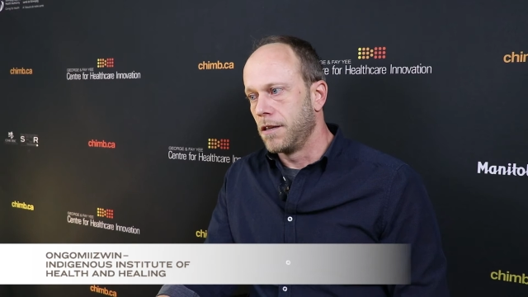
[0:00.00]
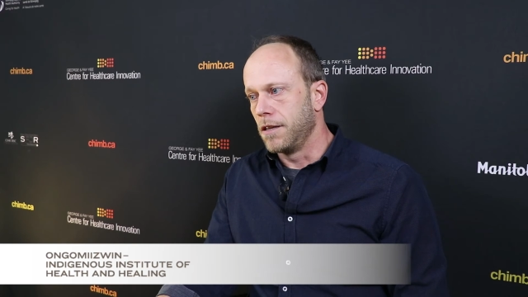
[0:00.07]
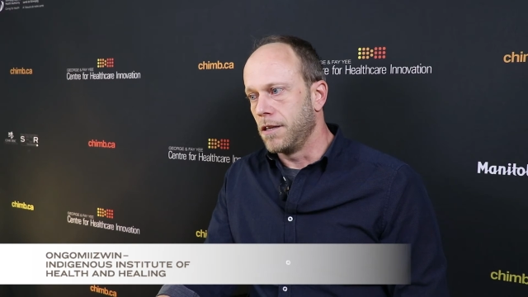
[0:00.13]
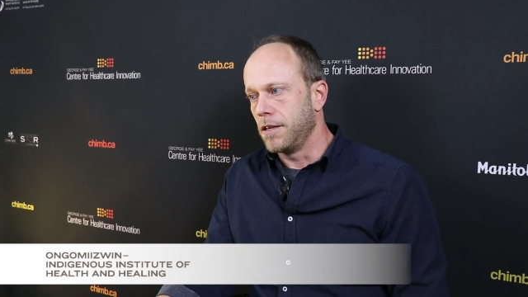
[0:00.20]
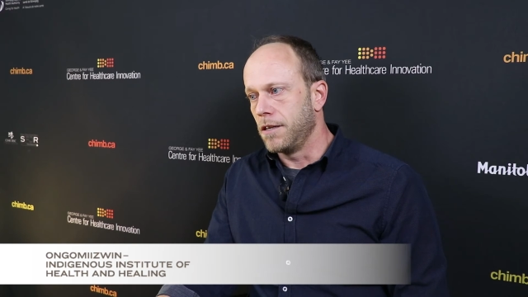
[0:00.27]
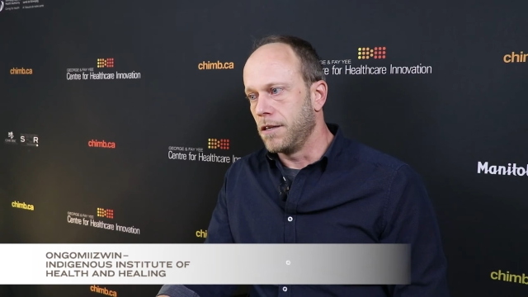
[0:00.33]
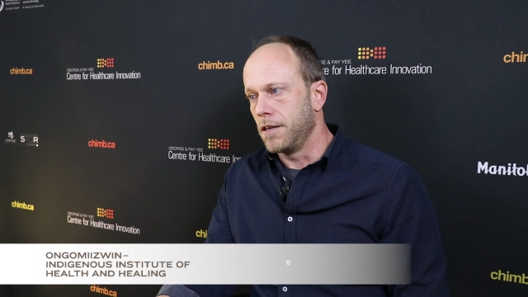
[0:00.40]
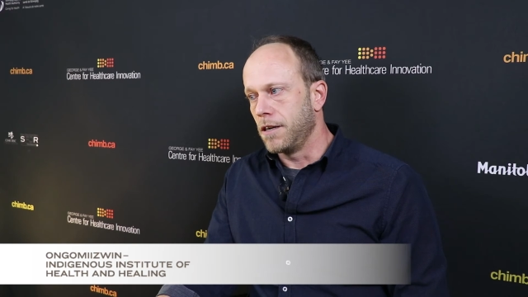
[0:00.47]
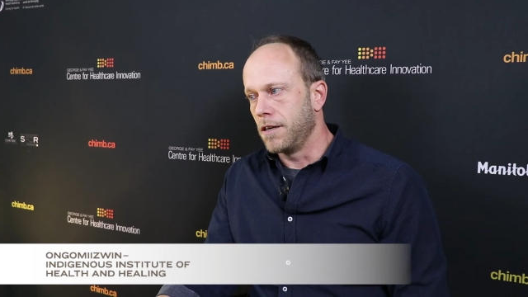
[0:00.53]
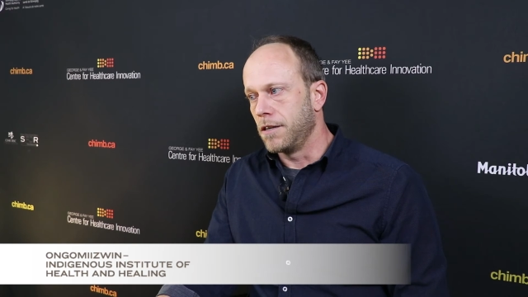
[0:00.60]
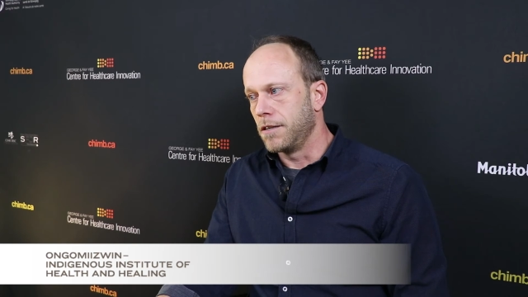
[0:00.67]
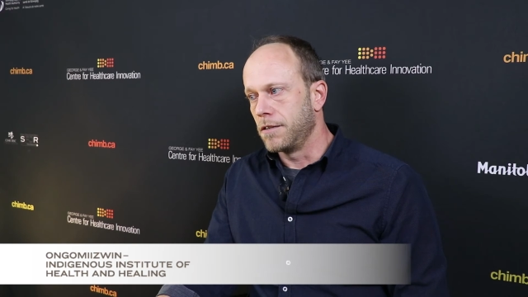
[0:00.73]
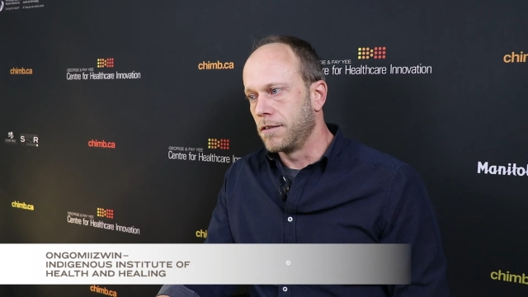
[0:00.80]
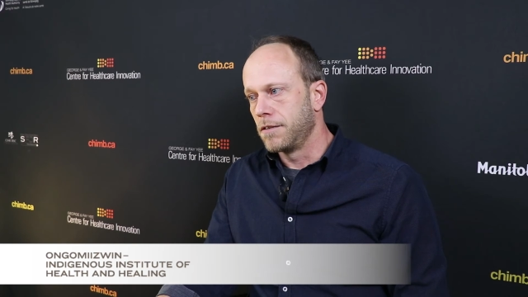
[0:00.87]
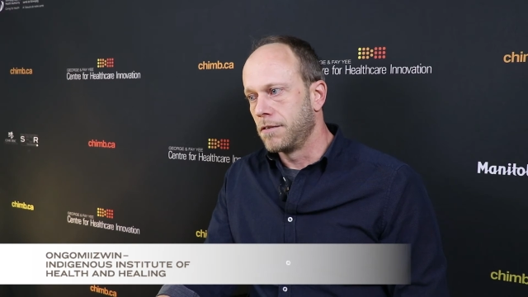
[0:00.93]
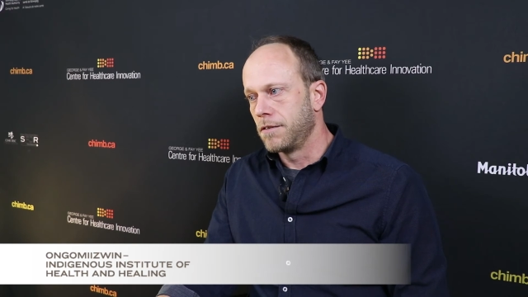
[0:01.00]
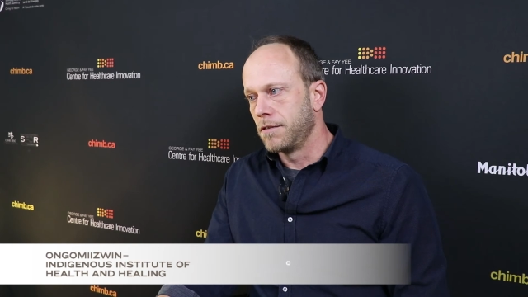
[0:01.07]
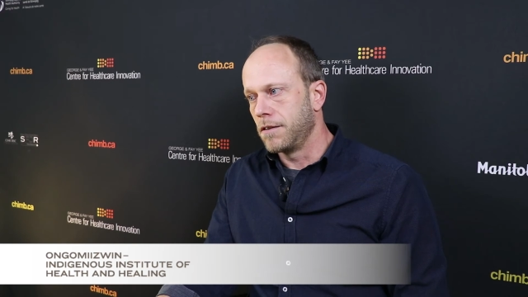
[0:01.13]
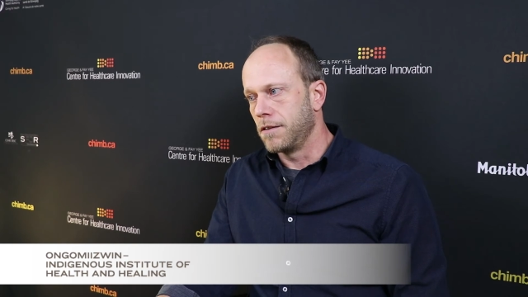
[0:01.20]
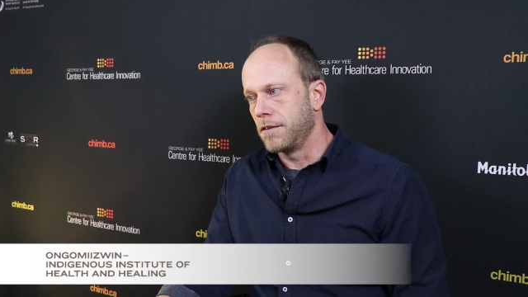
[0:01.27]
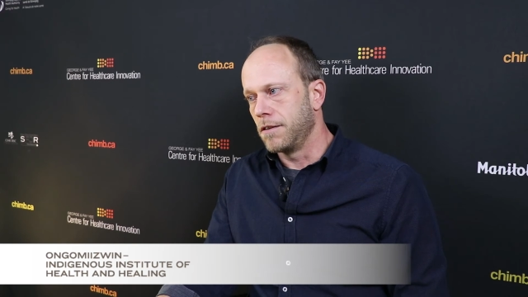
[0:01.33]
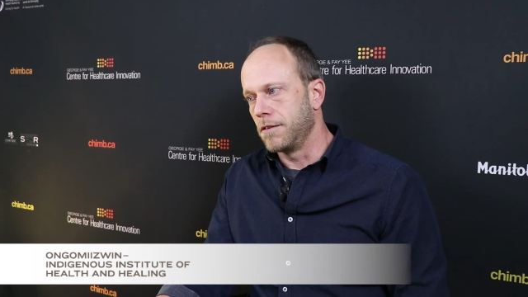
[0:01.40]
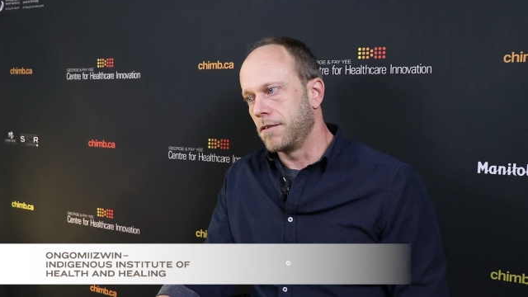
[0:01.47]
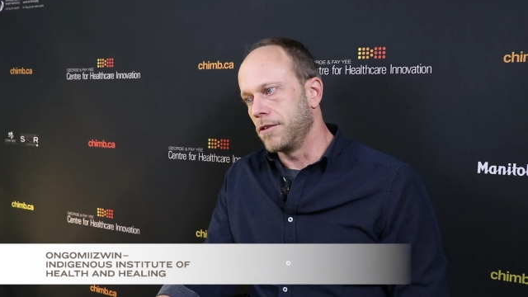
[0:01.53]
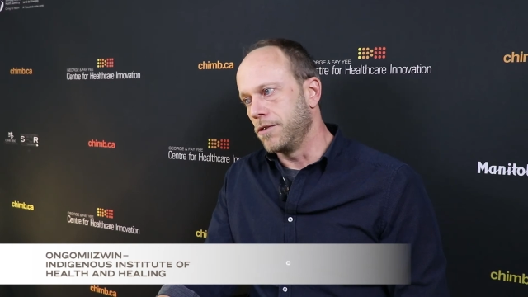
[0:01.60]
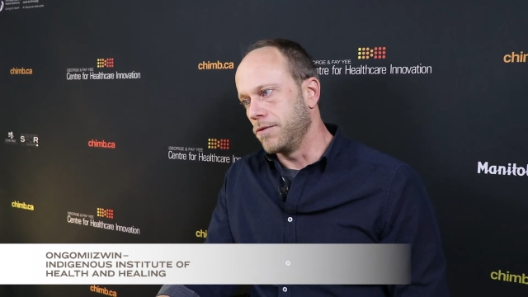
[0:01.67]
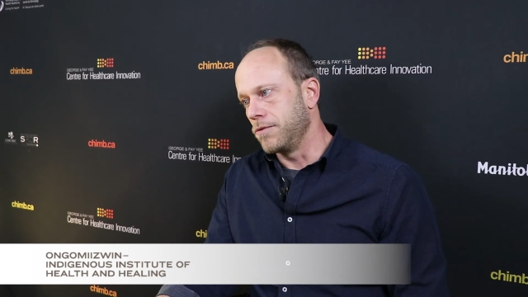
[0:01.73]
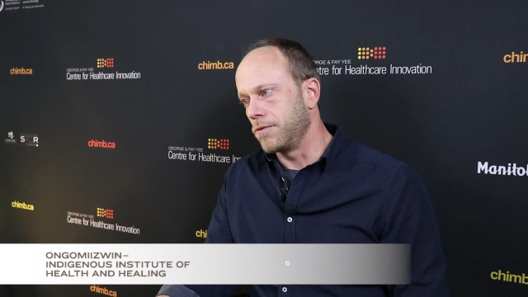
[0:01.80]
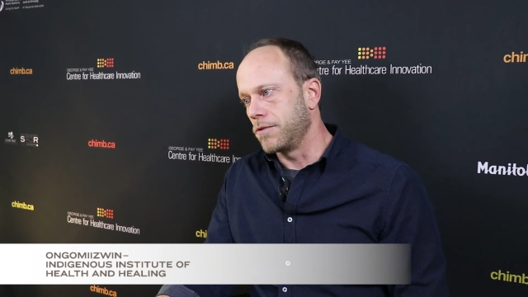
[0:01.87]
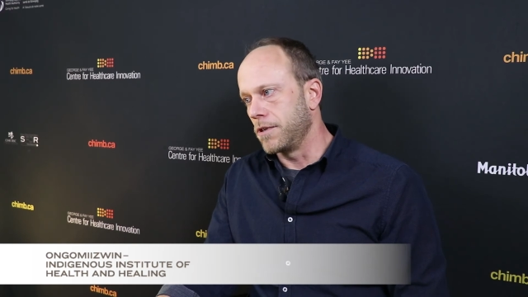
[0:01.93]
and to
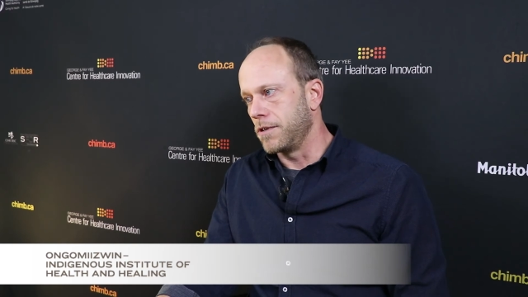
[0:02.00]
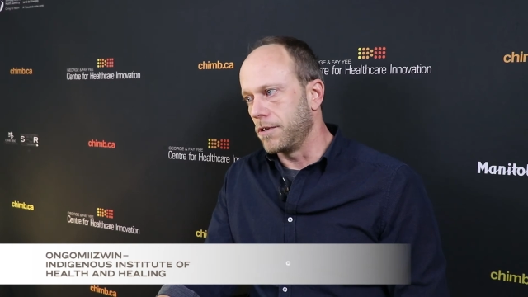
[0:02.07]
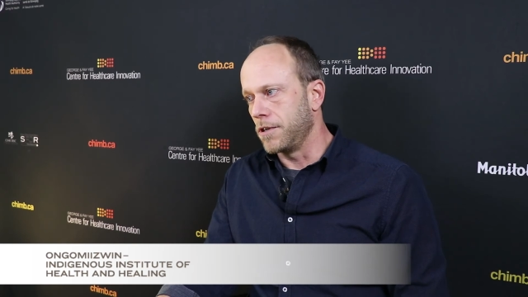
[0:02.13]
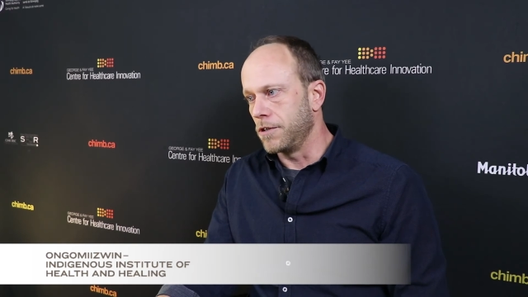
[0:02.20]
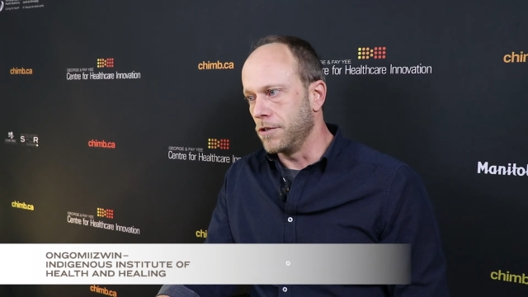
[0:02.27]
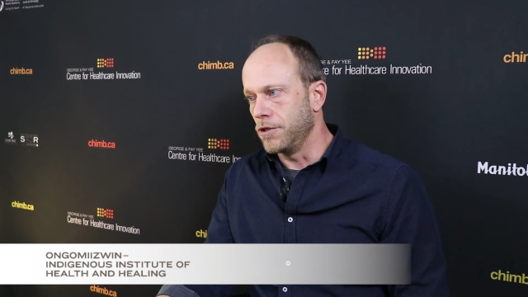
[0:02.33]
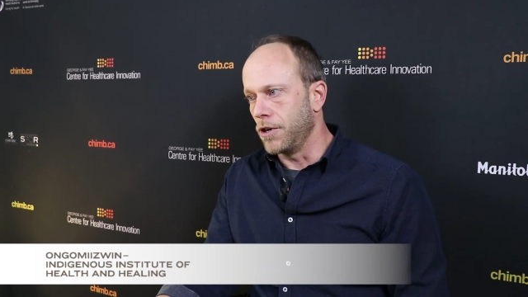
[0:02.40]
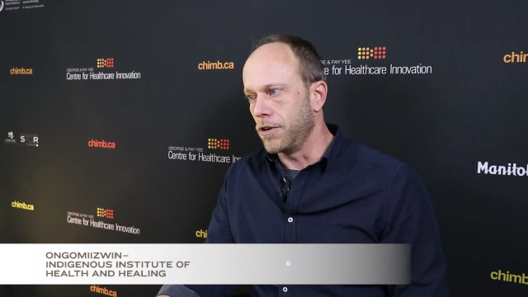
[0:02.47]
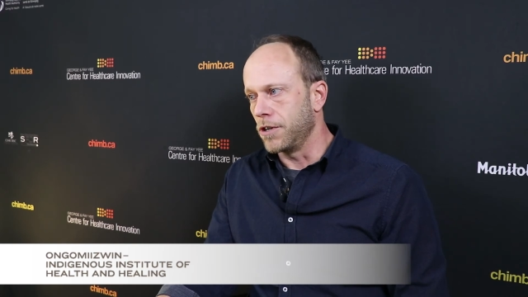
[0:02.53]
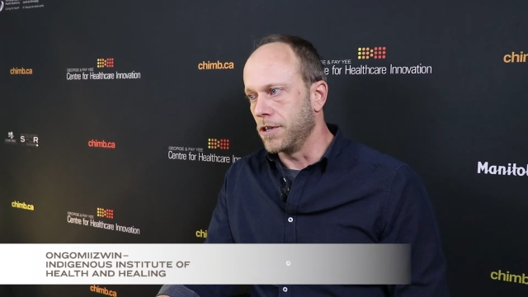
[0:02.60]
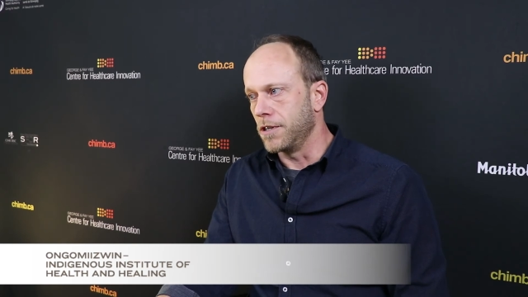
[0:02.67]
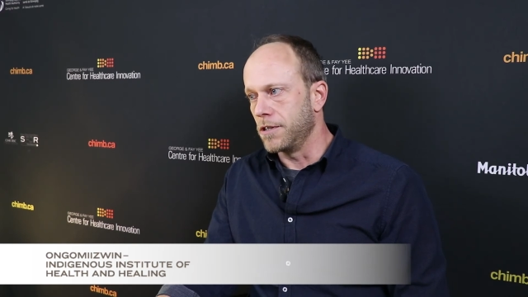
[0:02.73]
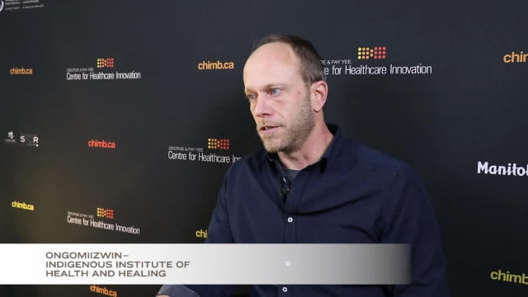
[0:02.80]
use their jargon,